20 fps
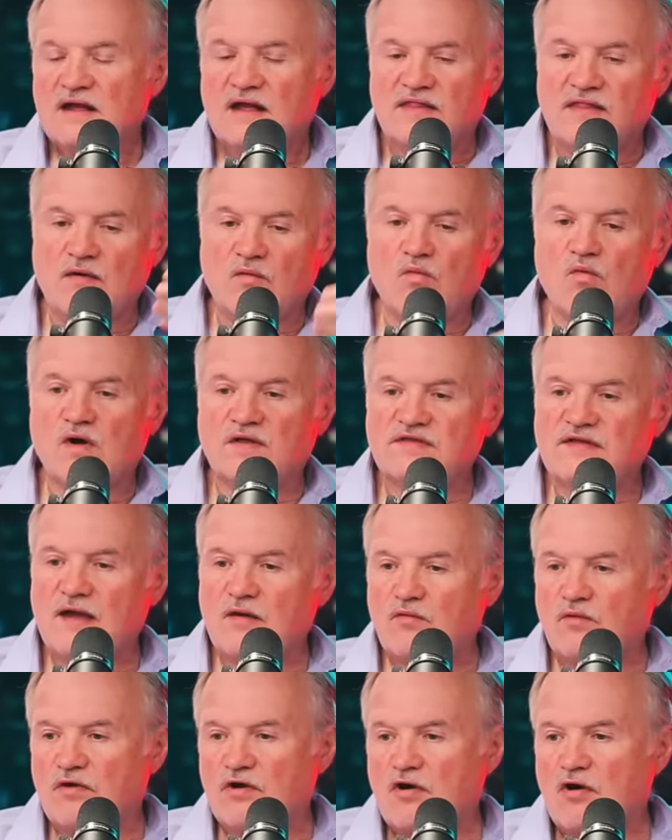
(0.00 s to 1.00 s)
And then one
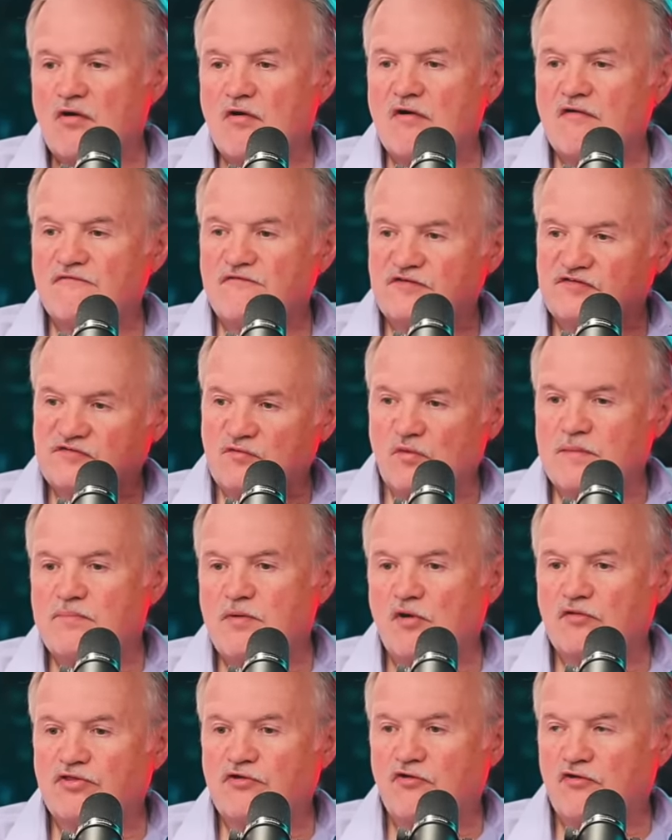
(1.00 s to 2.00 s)
day we're in our office, and we
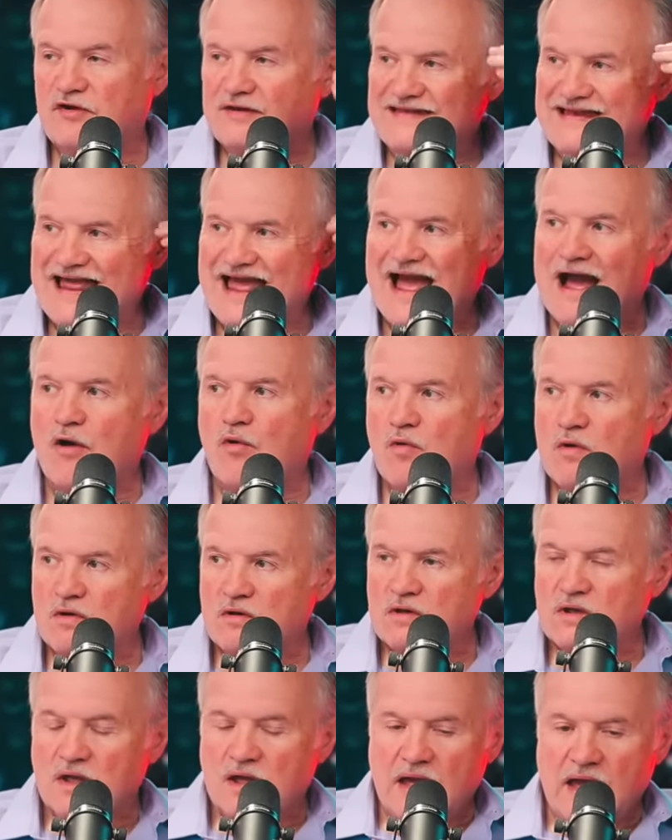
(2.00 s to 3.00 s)
both heard now,
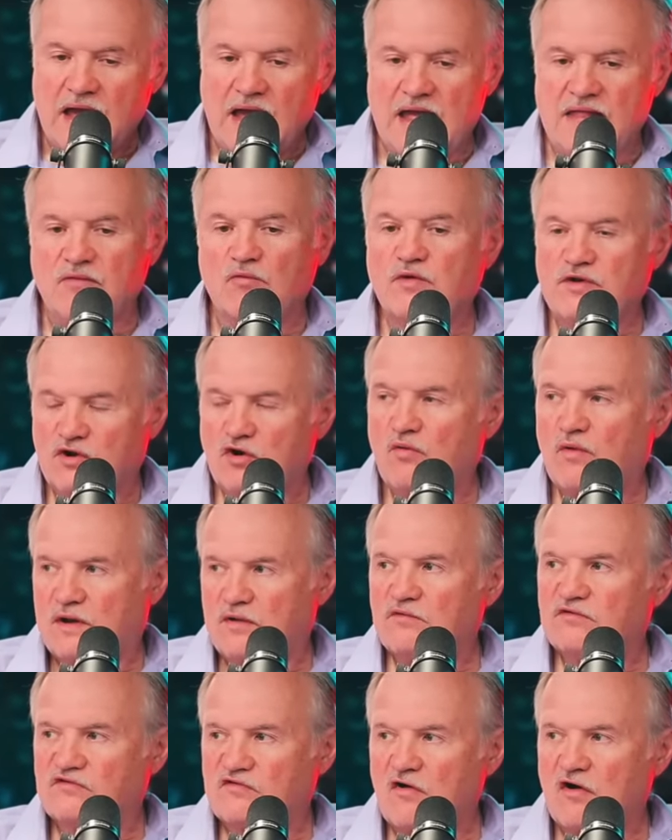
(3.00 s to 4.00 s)
and we knew what
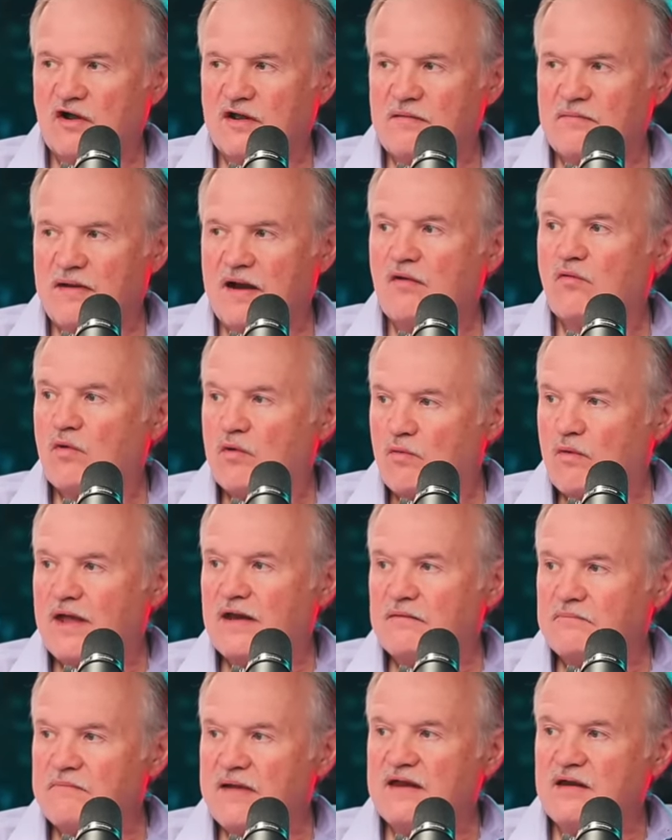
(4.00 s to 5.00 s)
he was talking about. We
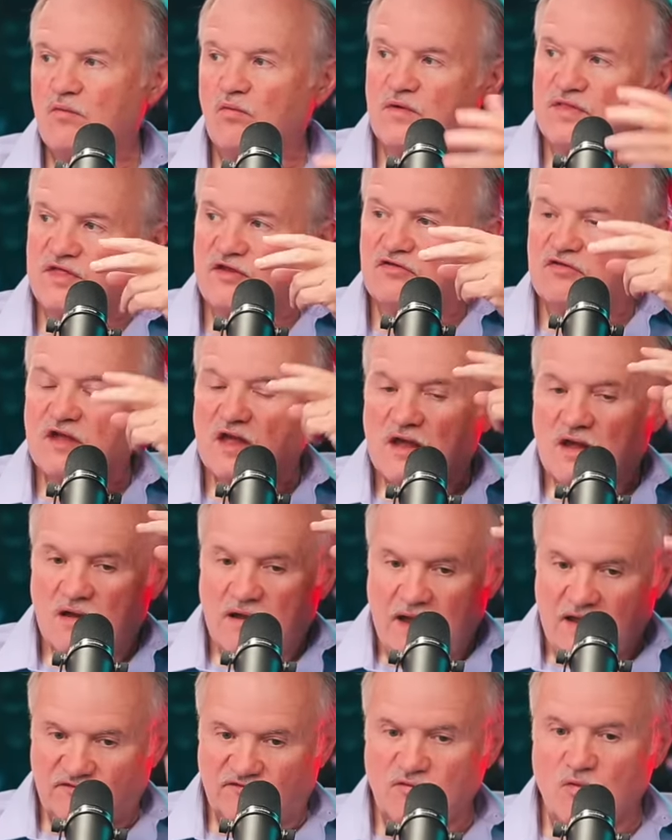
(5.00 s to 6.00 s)
went and made it within,
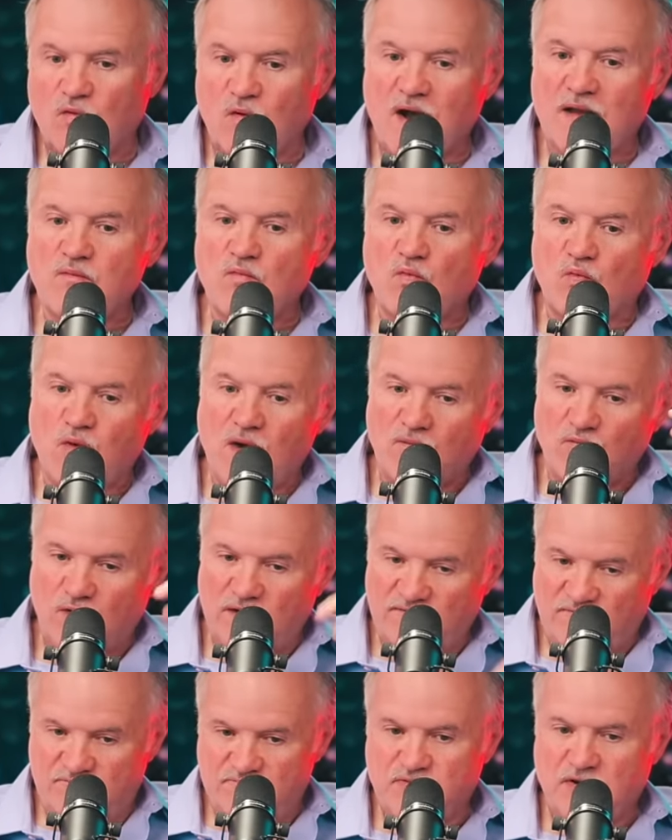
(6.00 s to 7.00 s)
and so when
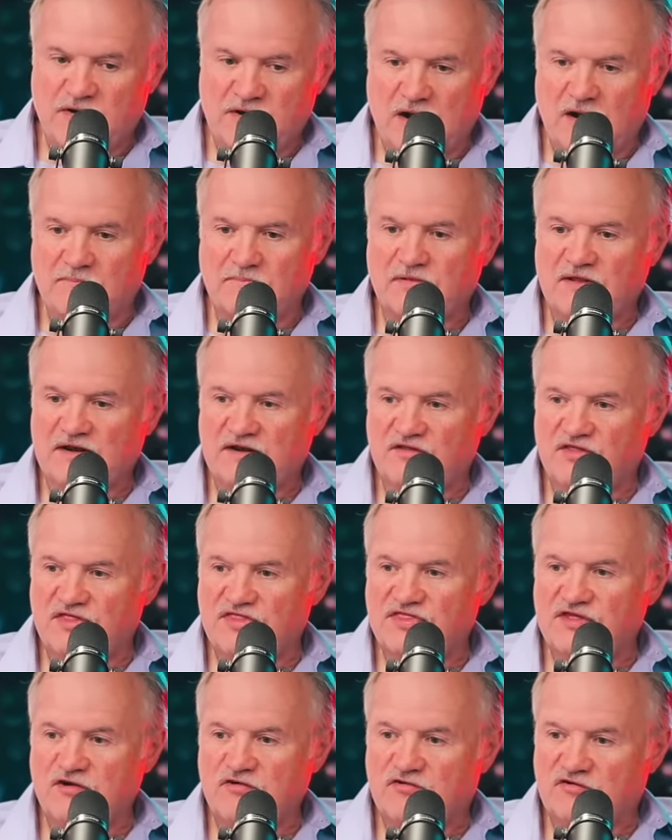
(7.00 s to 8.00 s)
we put Unplanned in the
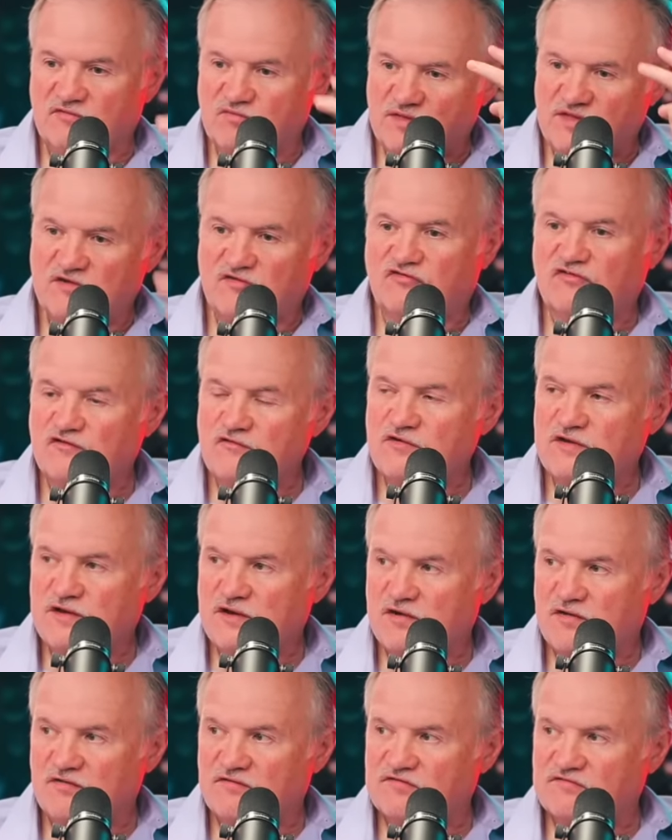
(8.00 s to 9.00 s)
theaters, within 2
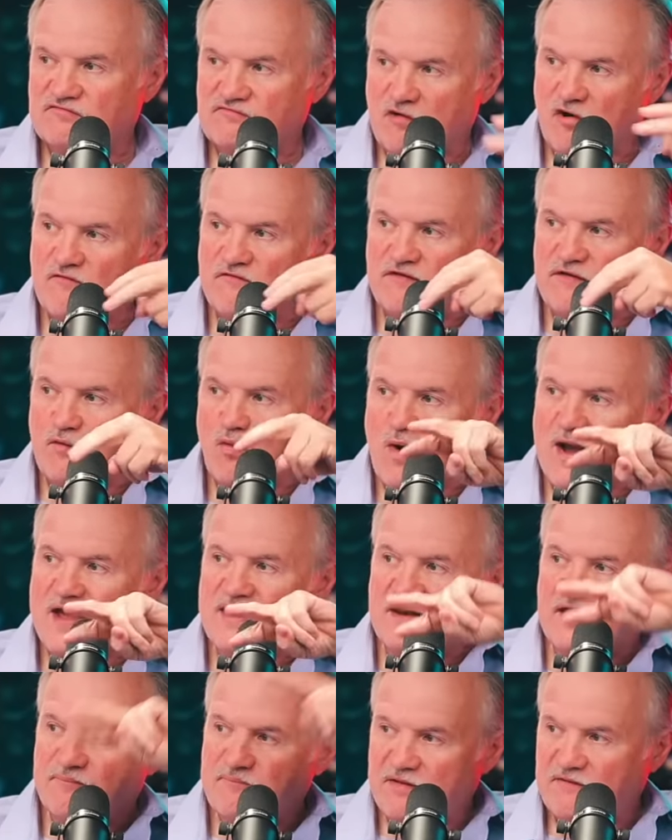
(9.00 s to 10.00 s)
years, Roe v.
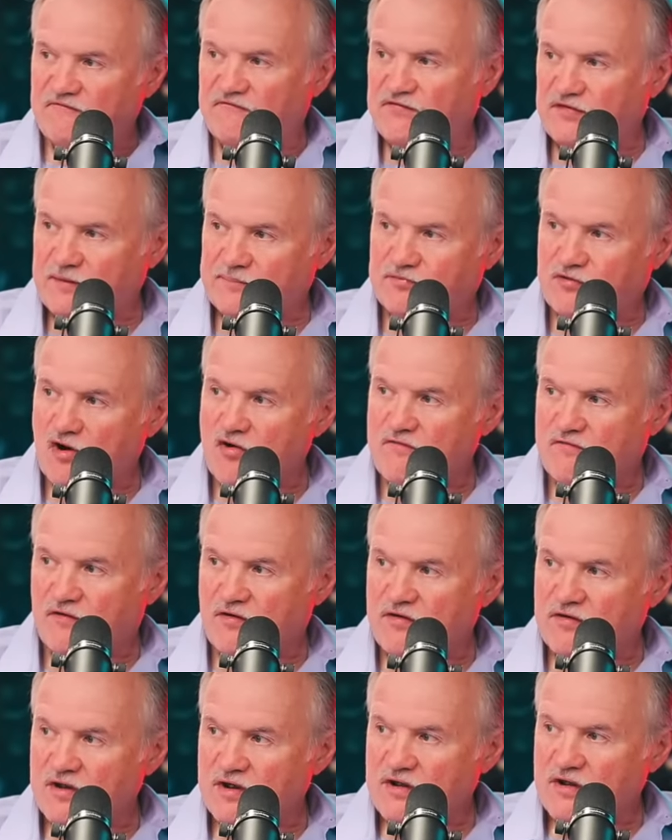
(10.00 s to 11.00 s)
Wade had been flipped
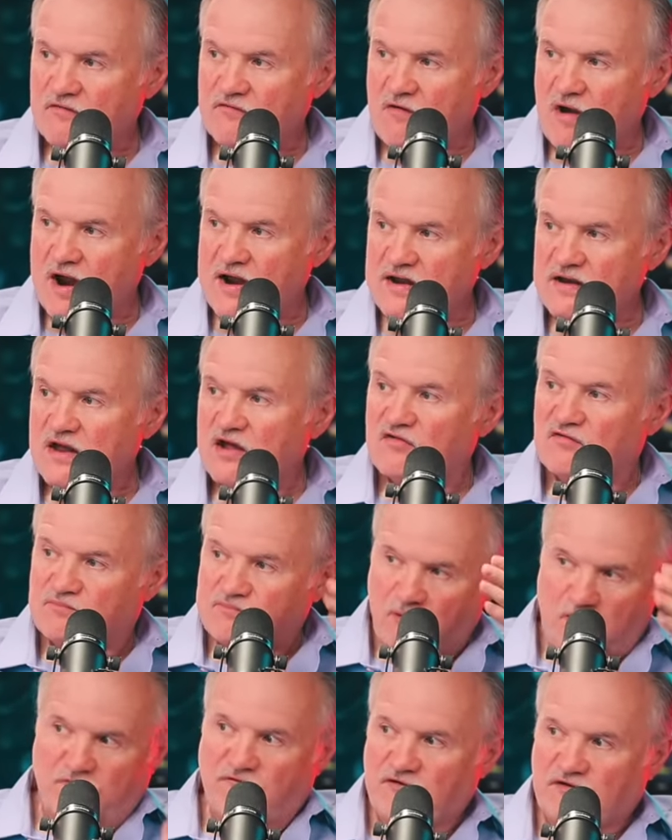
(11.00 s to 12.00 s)
over, right? Mm-hmm.
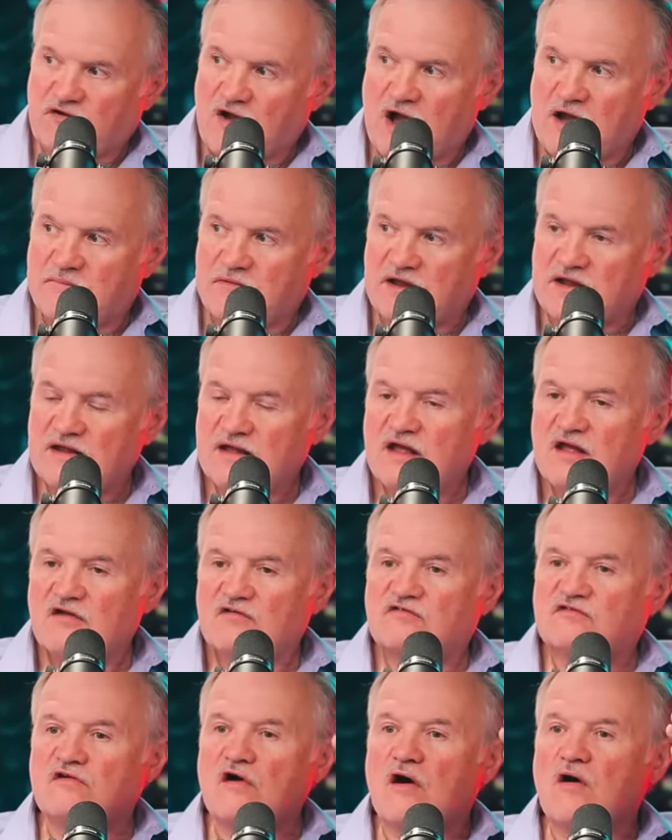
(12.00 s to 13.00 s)
Perfect timing. Yep.
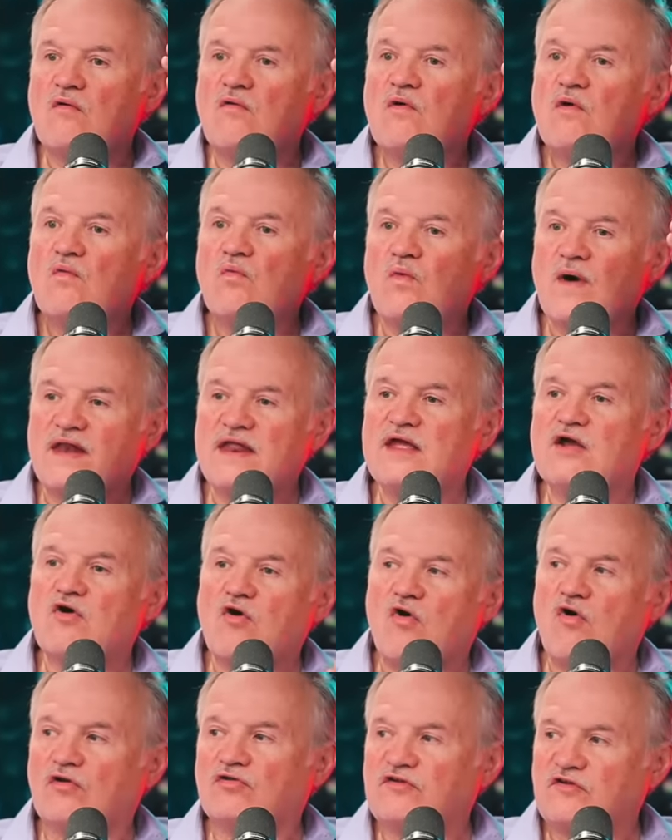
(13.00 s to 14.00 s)
So when he
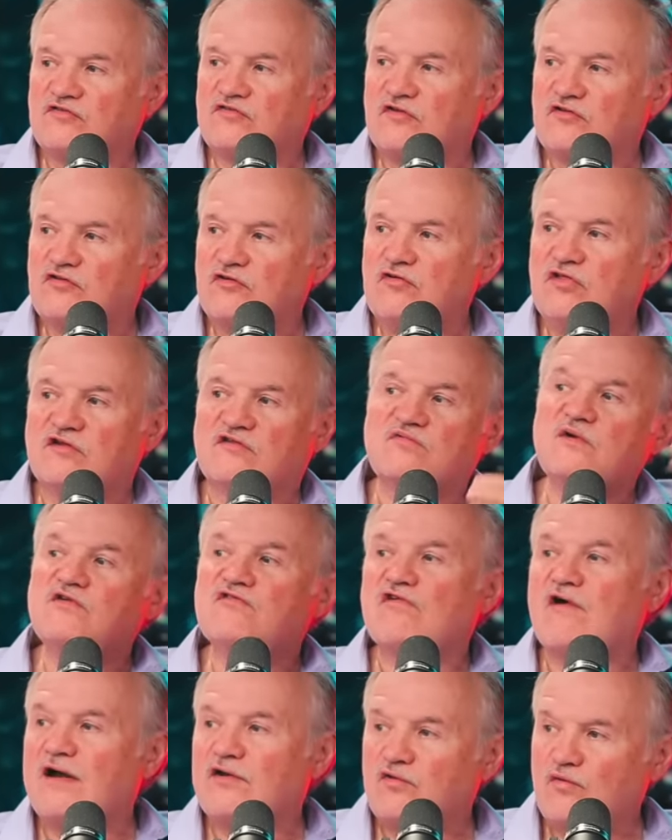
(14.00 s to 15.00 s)
called us to do this, we
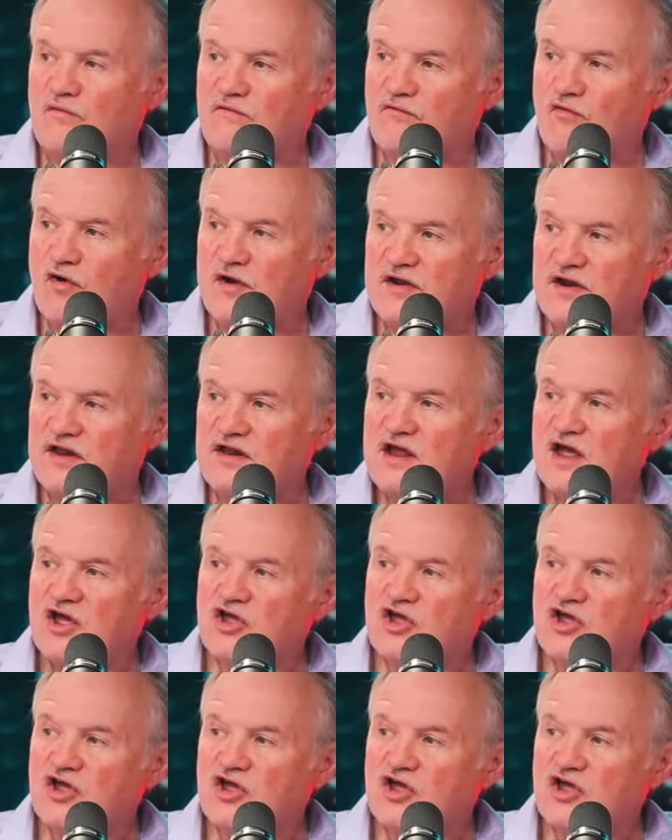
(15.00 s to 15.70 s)
tried to avoid it.